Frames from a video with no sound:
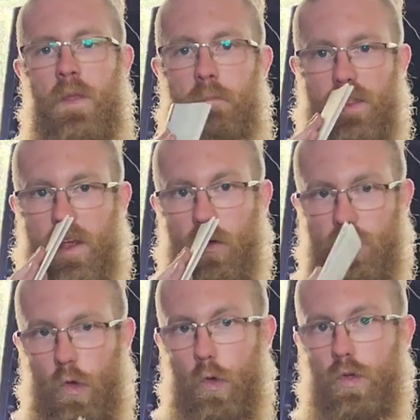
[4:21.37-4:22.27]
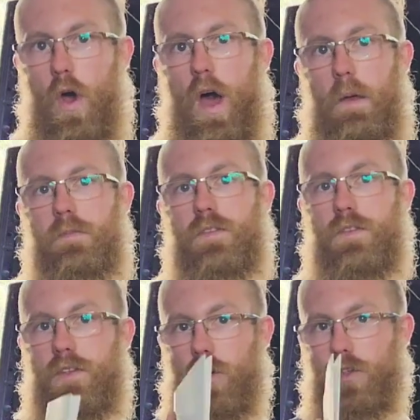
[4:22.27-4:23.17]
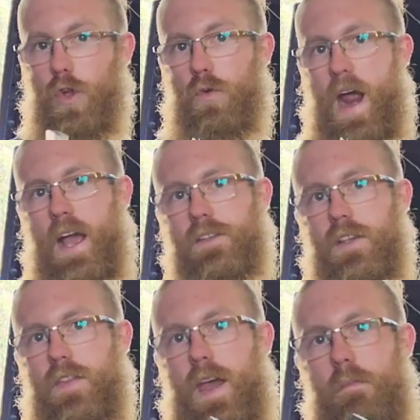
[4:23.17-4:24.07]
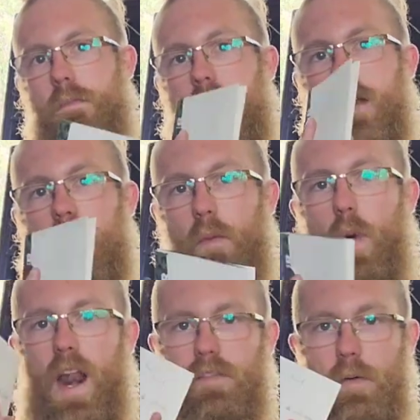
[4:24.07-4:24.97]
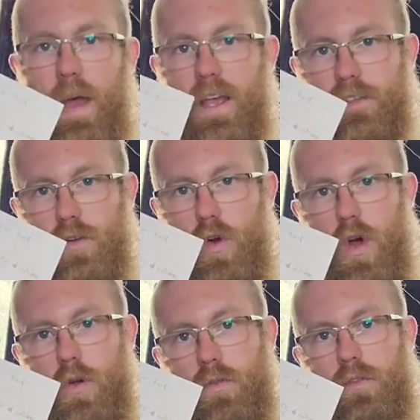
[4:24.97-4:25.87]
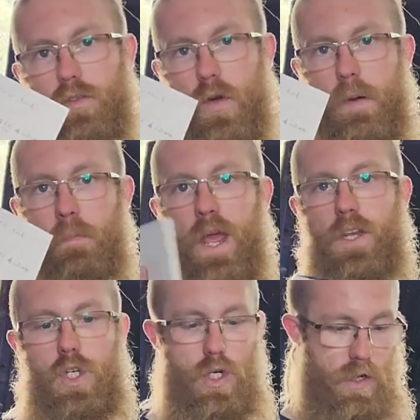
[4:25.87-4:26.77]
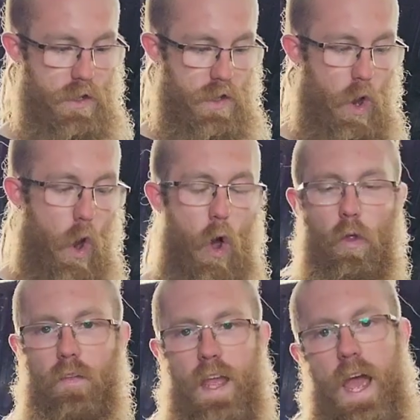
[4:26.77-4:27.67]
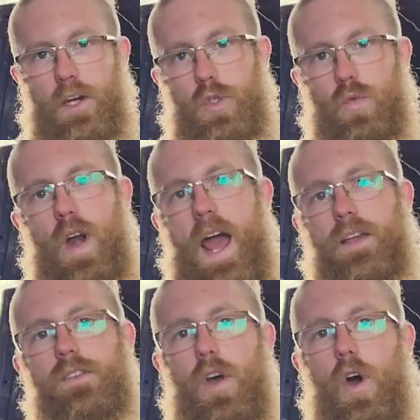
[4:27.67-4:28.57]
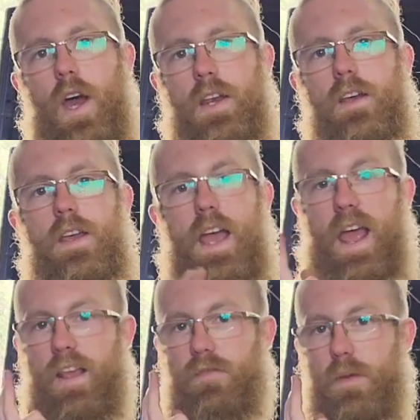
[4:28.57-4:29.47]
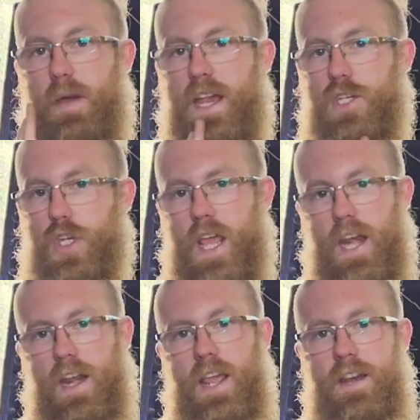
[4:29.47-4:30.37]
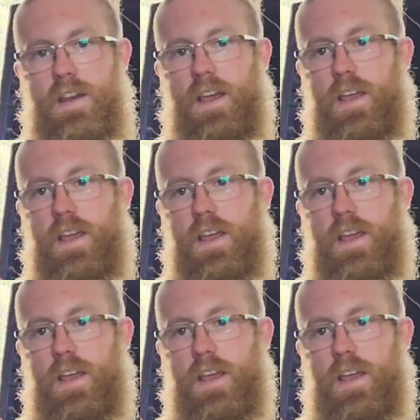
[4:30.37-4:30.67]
but there are 2 types because there are 2 racks in them, and one of them has the wrong thread pitch on the actual rack side. And if you manage to get it in,